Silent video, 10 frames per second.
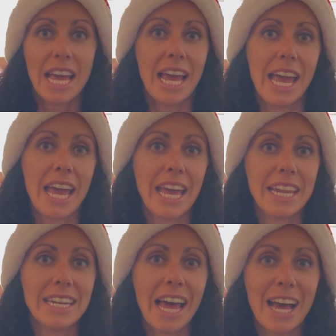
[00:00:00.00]

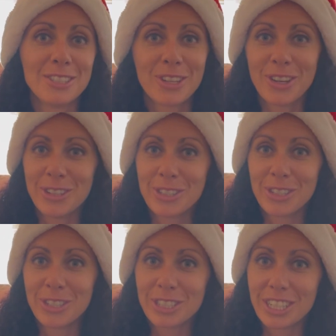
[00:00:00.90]
And do you
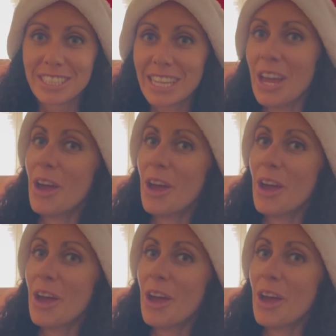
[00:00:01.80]
do just